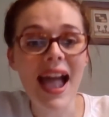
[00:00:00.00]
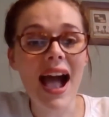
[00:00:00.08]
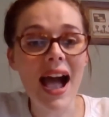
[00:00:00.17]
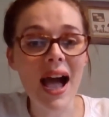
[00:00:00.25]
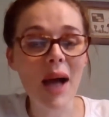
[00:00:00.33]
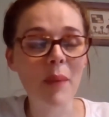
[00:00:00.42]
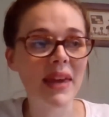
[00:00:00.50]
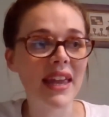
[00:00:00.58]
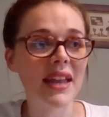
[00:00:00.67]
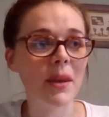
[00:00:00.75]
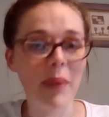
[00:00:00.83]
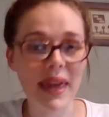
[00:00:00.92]
are
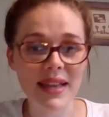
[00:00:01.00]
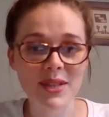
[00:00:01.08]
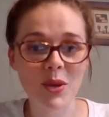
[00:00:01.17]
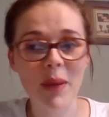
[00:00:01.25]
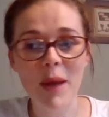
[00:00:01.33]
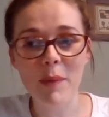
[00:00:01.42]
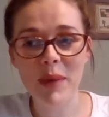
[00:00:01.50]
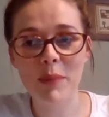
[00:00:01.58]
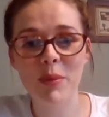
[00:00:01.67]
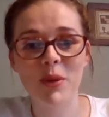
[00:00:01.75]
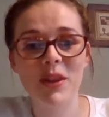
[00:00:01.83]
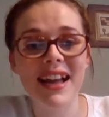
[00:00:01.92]
being picked up by people